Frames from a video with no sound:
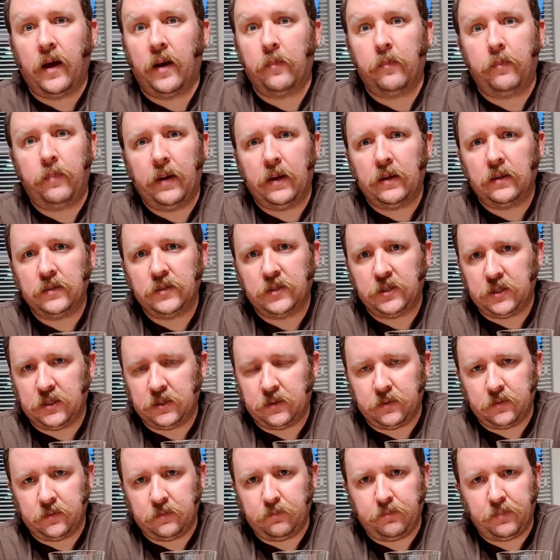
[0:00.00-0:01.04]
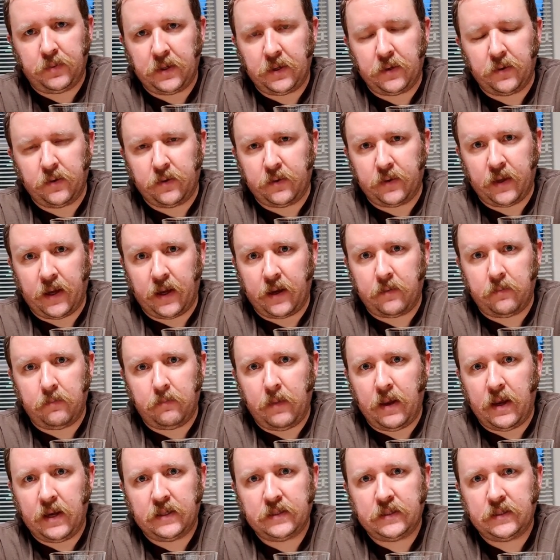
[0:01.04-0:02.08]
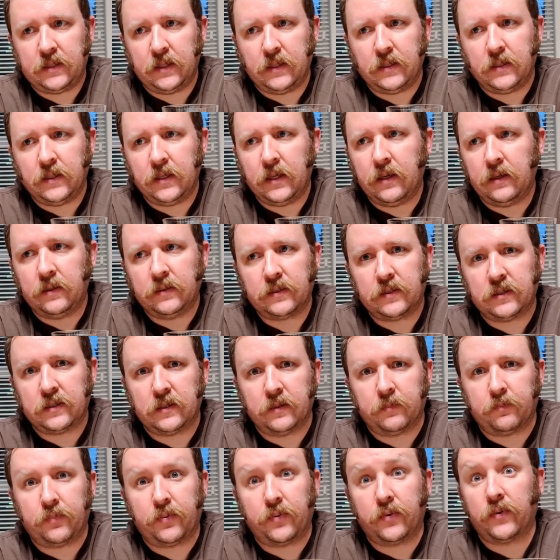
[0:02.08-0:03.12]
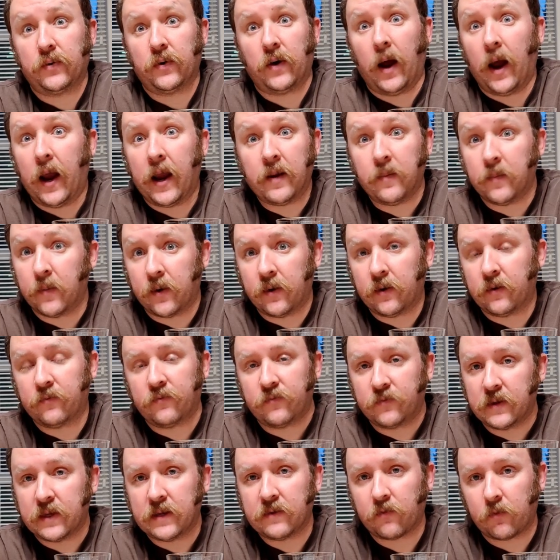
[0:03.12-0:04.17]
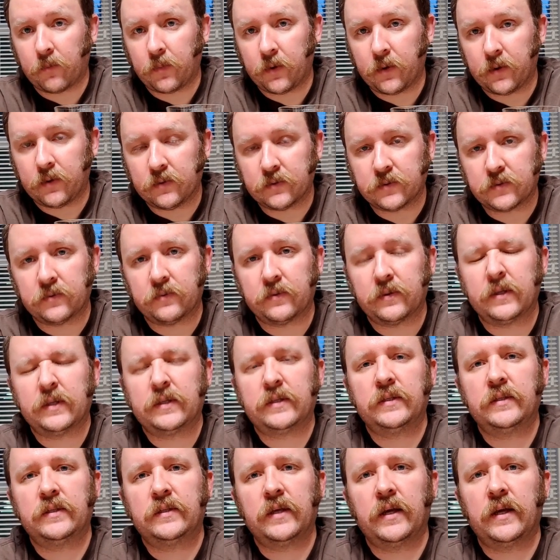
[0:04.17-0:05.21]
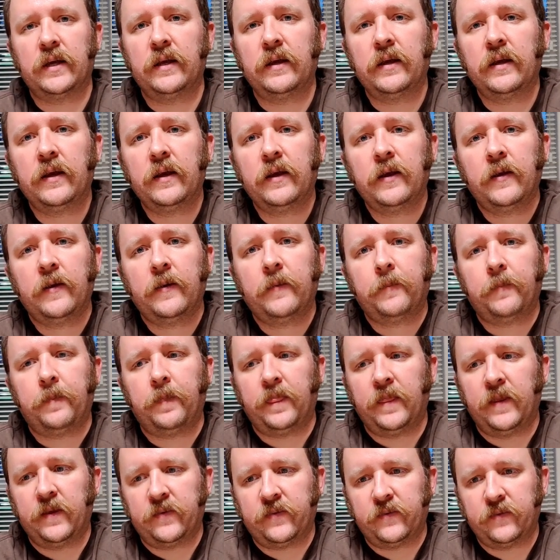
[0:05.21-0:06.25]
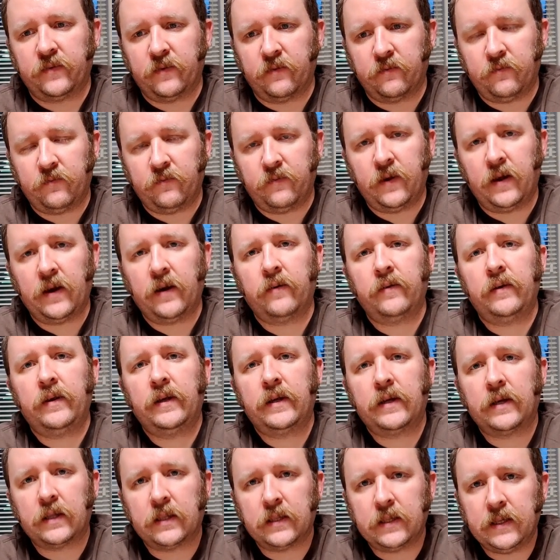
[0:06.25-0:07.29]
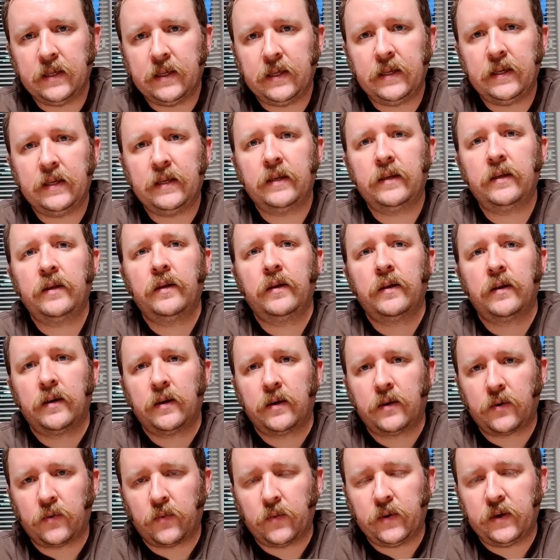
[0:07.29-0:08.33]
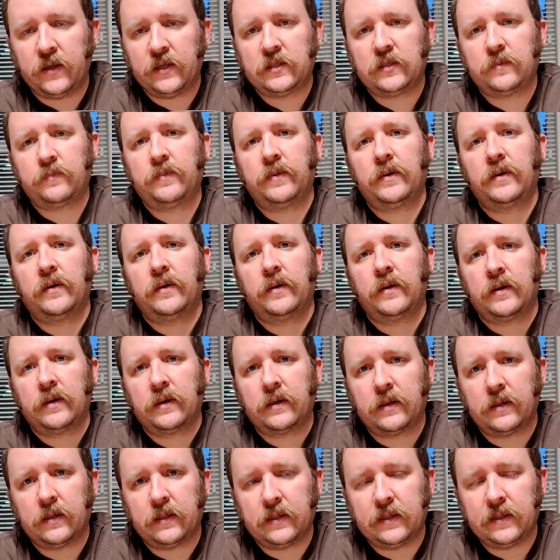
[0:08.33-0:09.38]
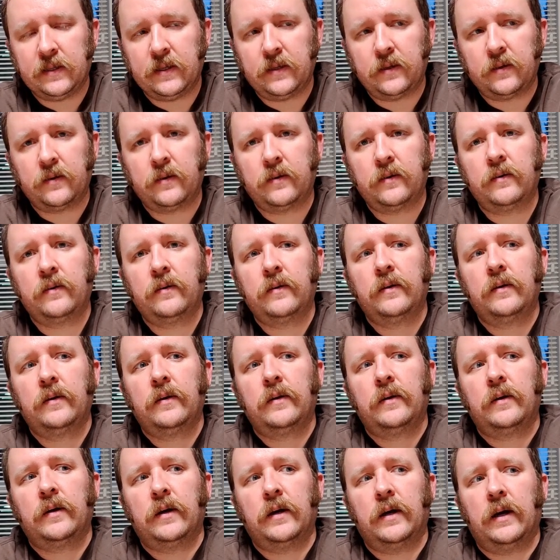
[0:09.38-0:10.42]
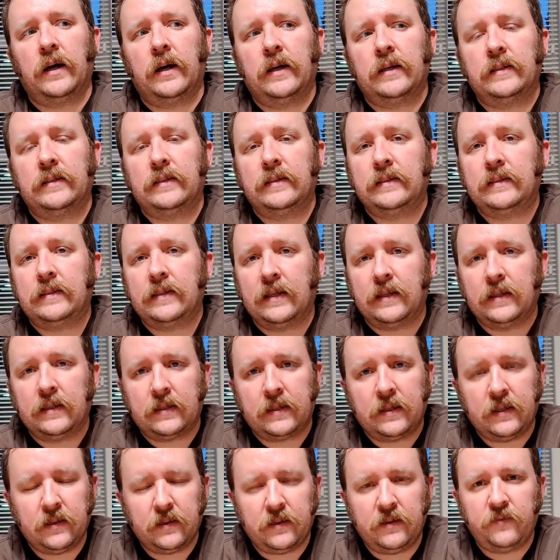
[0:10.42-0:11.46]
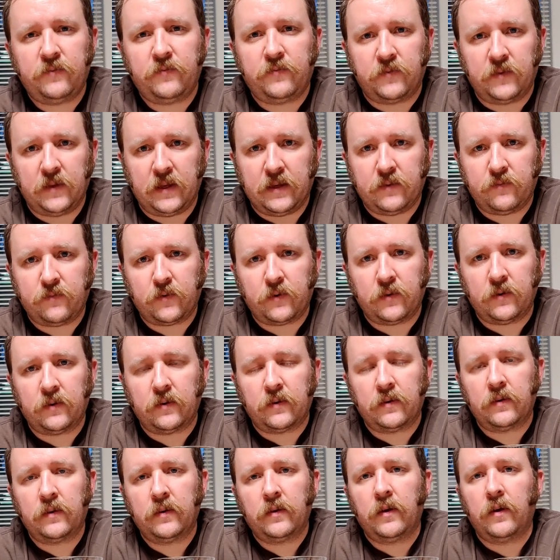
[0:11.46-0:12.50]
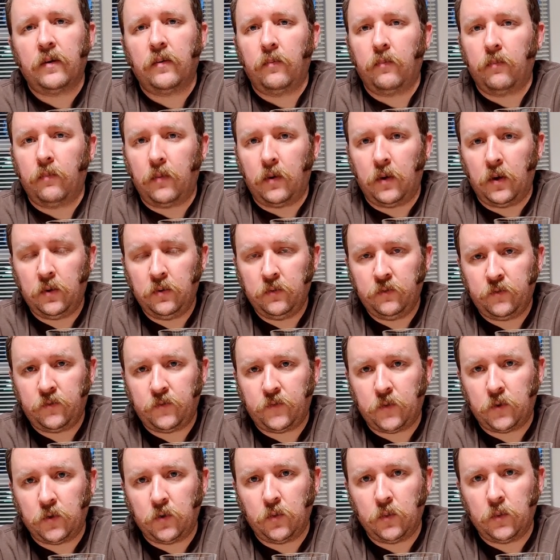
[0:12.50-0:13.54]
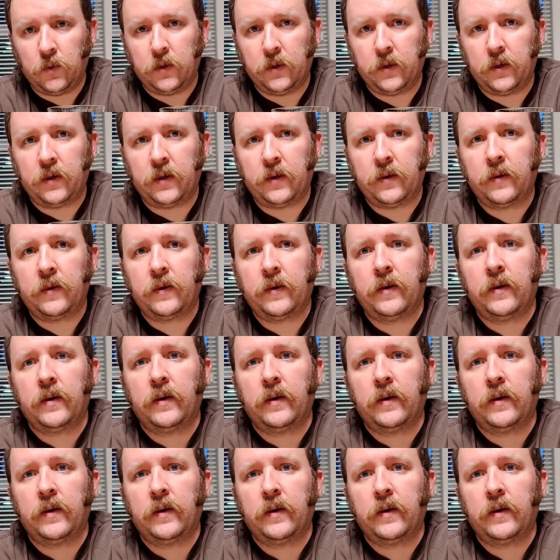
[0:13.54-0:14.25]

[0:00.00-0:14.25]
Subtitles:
Belgian beer that makes the yeast the primary flavor producer. This is a very clean, crisp, clear, delicately flavored, malt-forward,